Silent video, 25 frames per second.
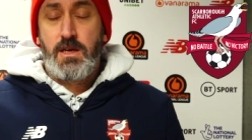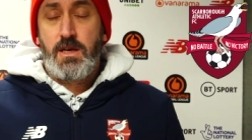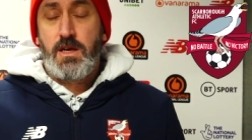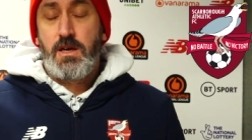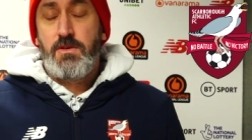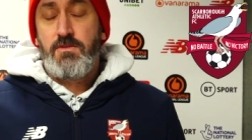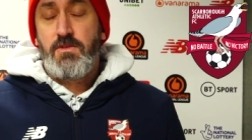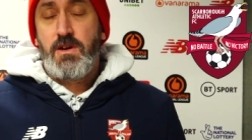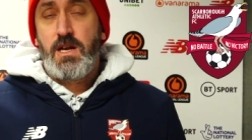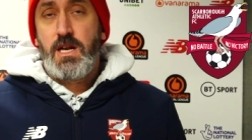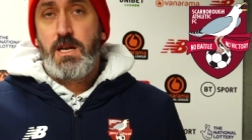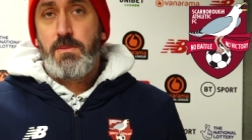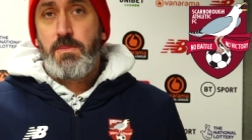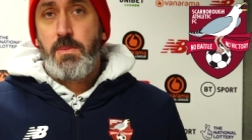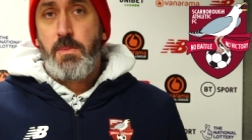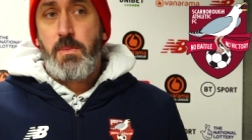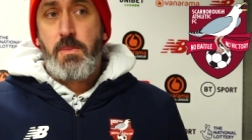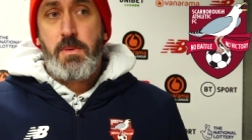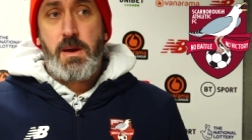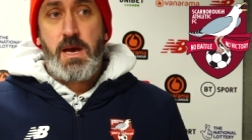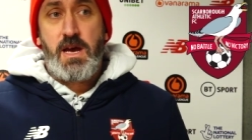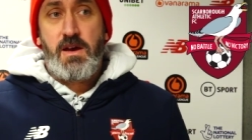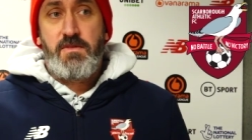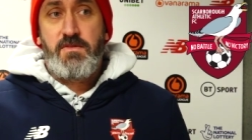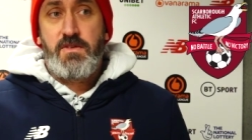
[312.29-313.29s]
and really
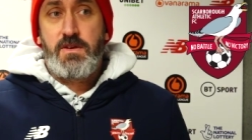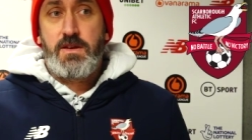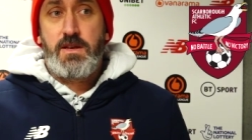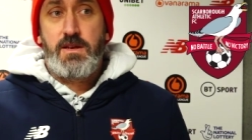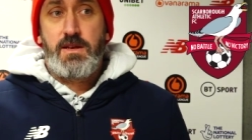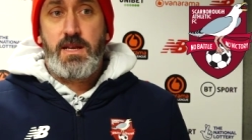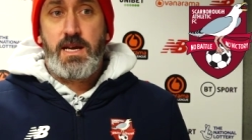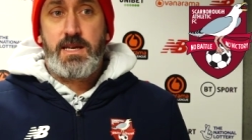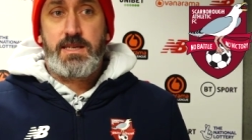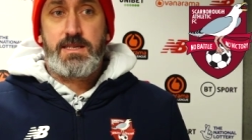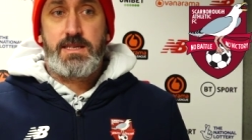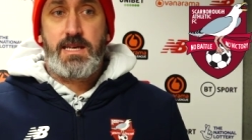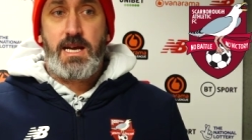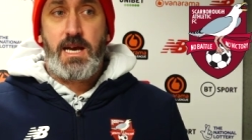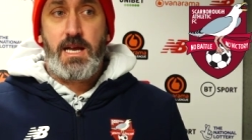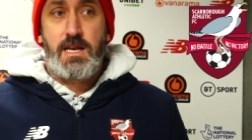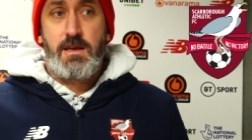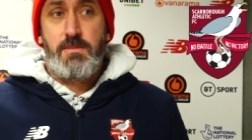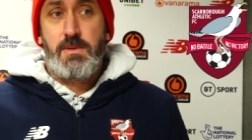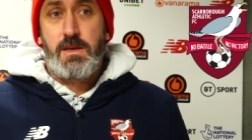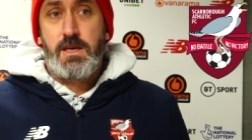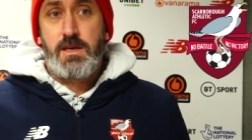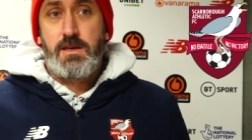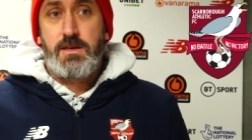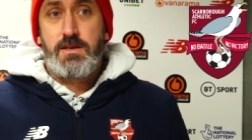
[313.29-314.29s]
prepare for next
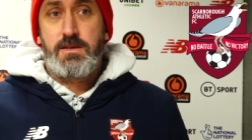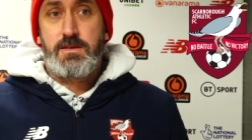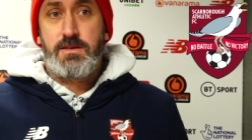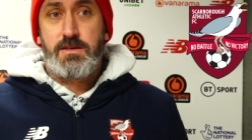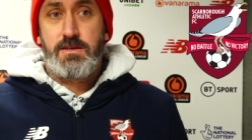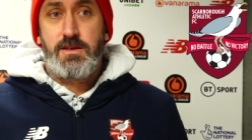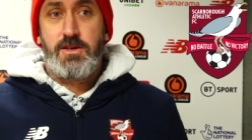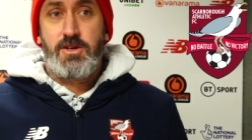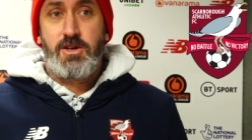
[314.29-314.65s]
Saturday, because,